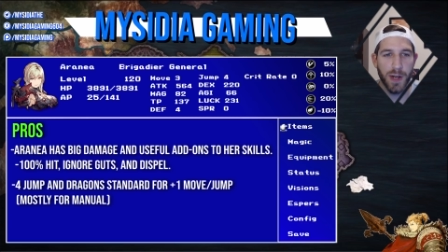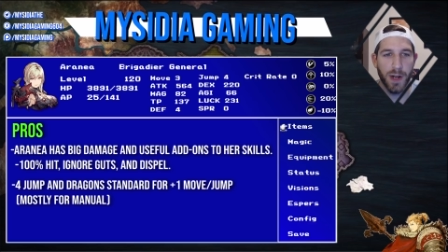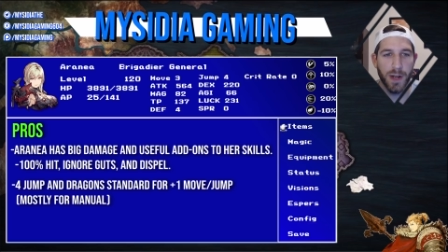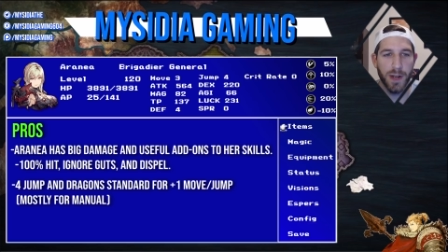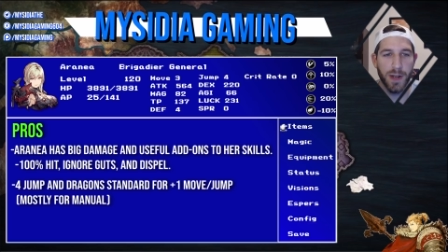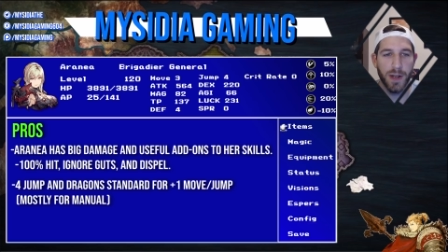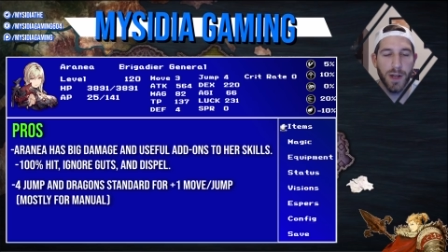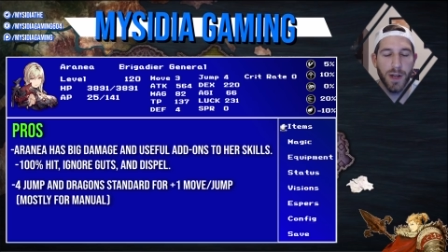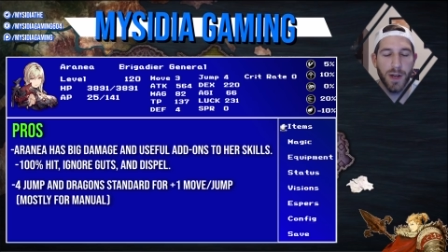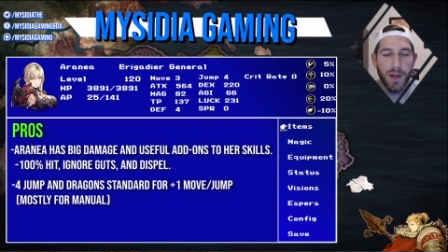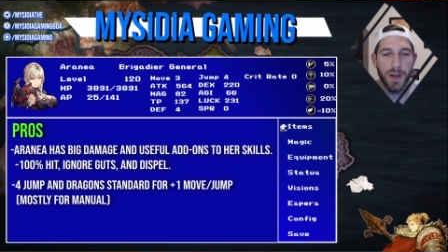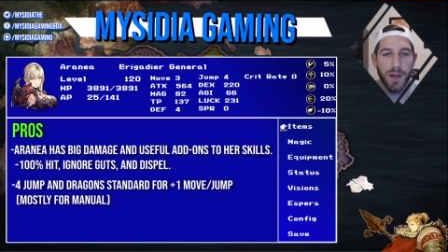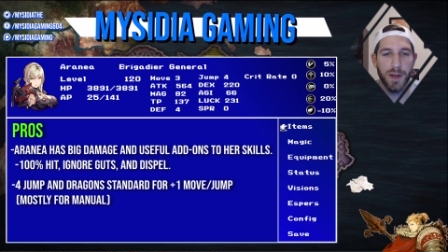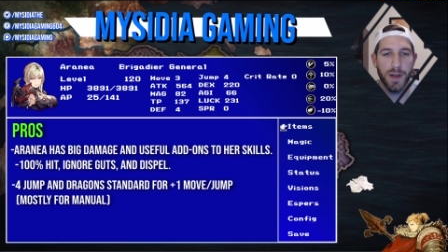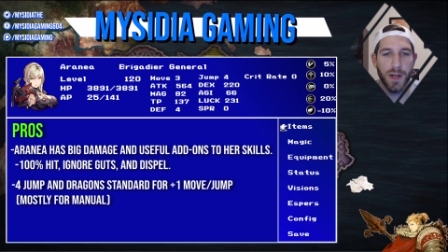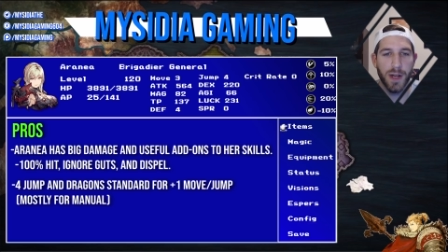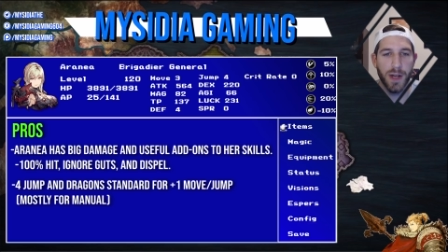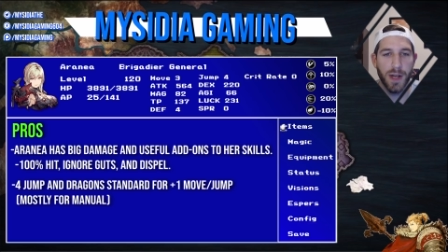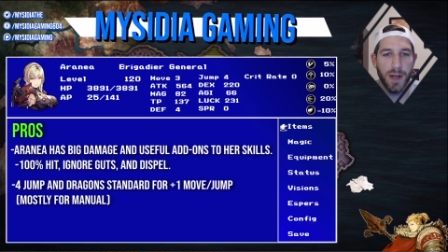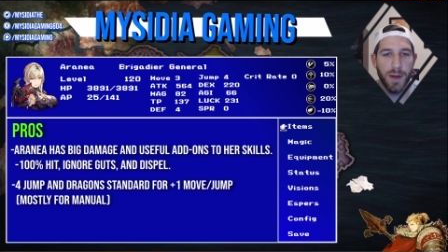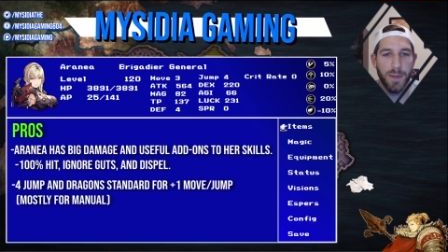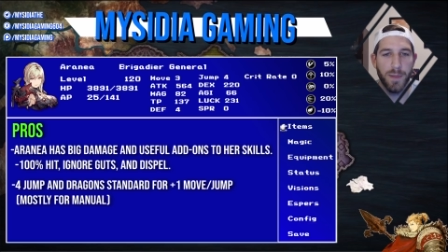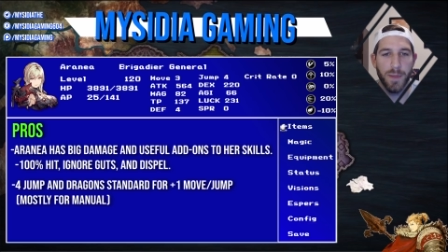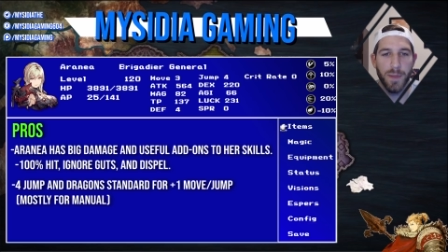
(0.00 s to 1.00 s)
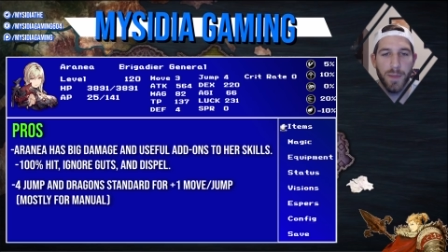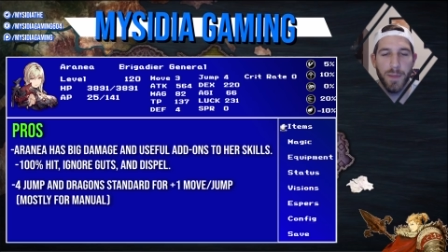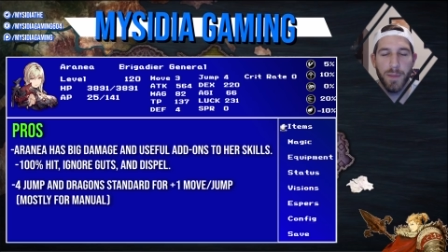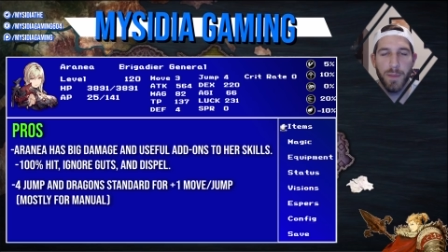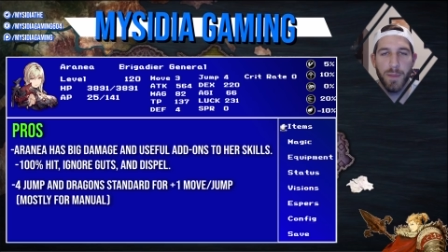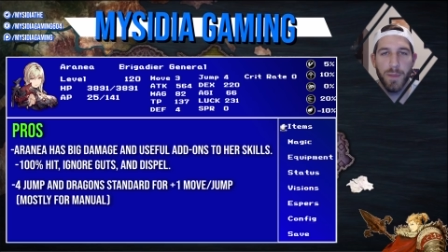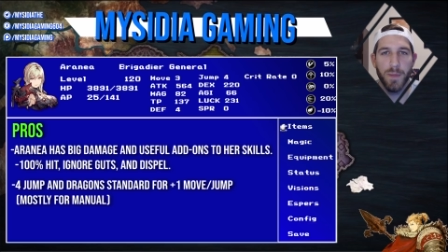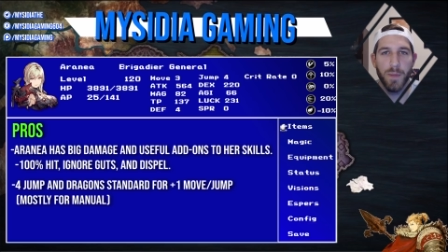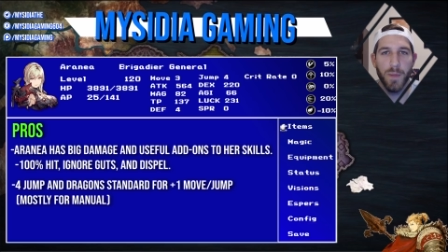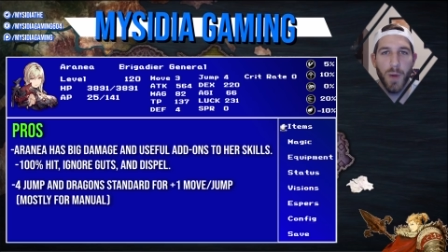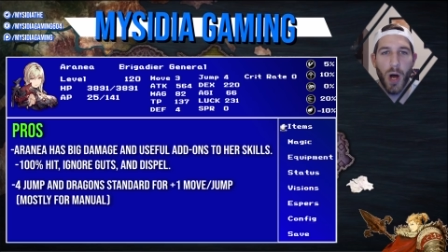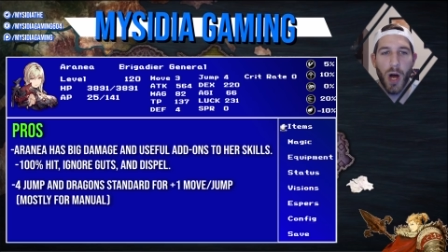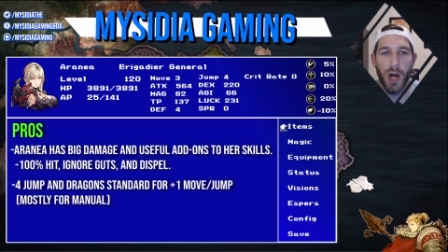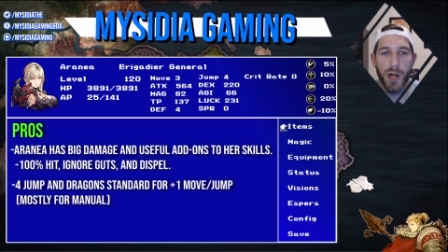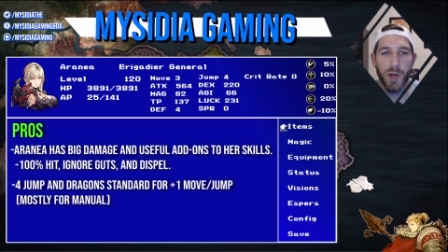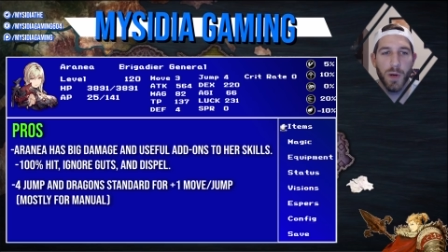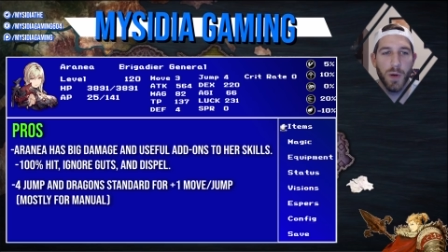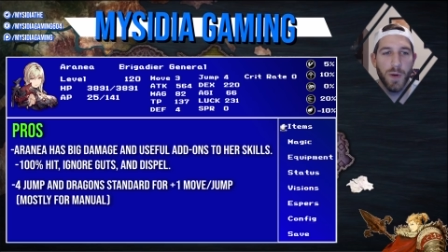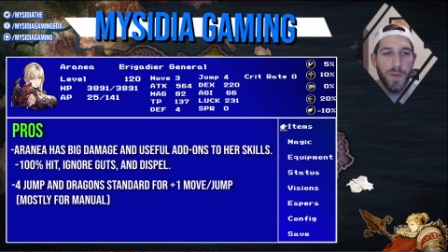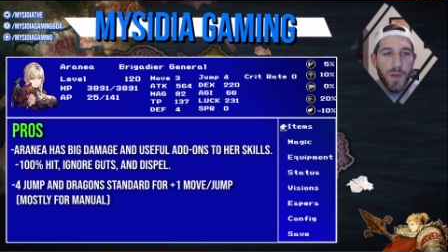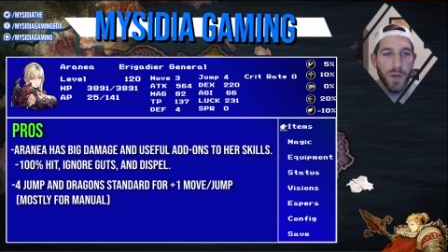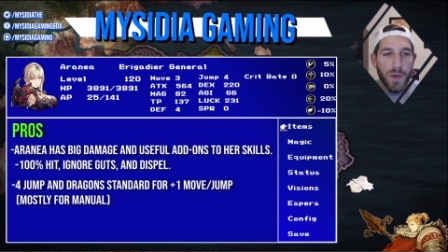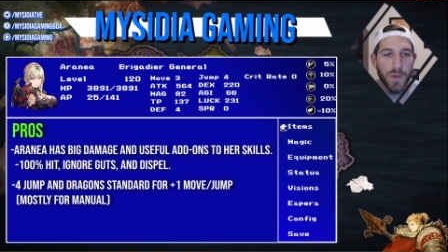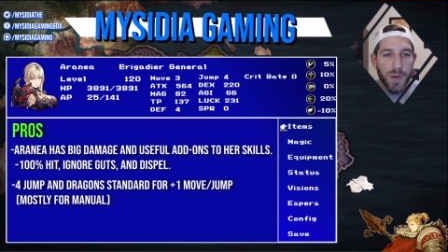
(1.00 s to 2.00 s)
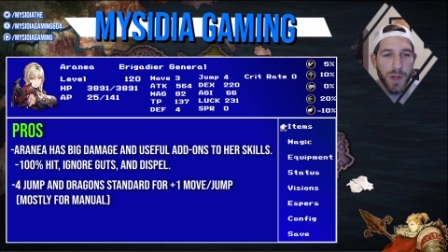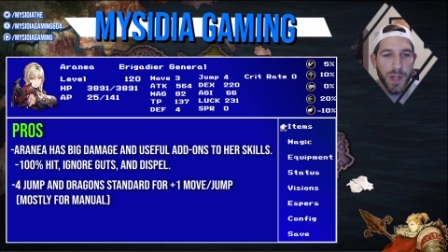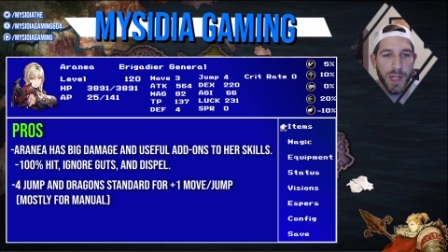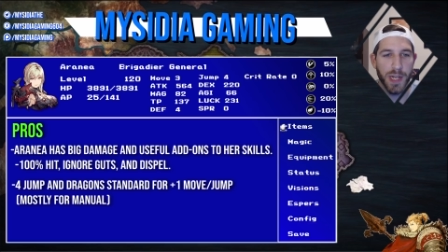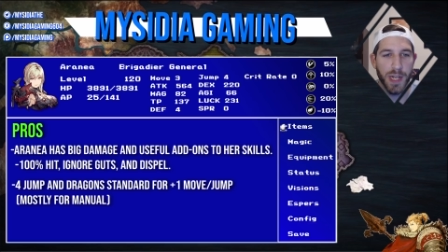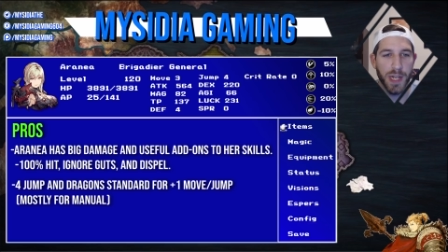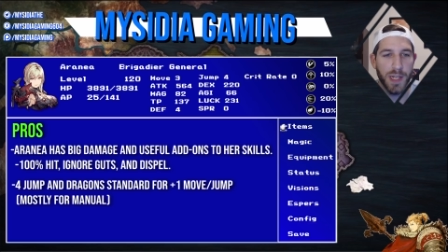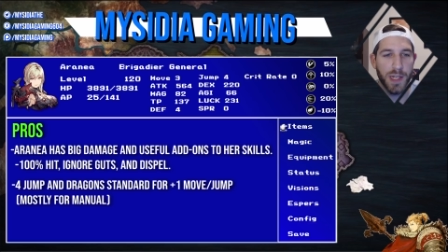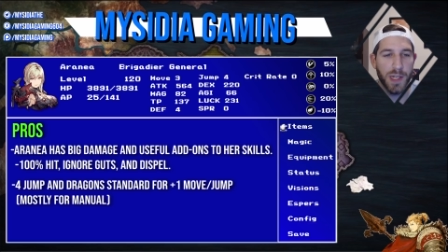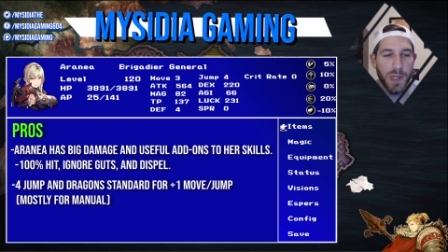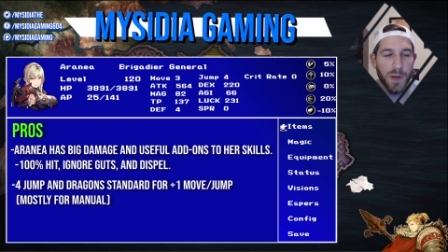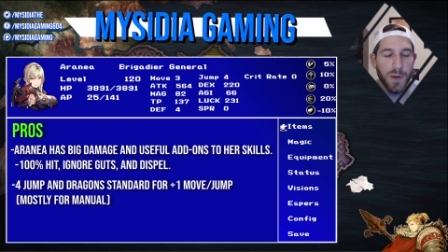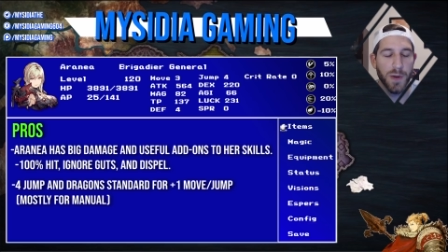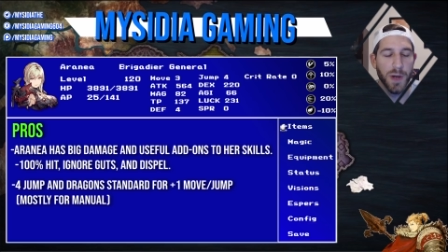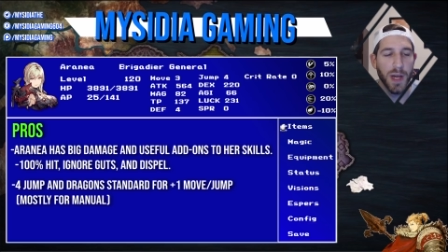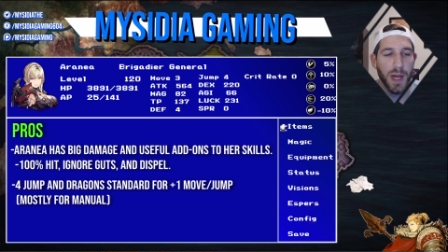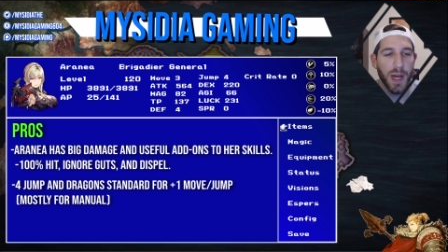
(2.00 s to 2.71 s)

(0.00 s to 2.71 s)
on auto if you really need to.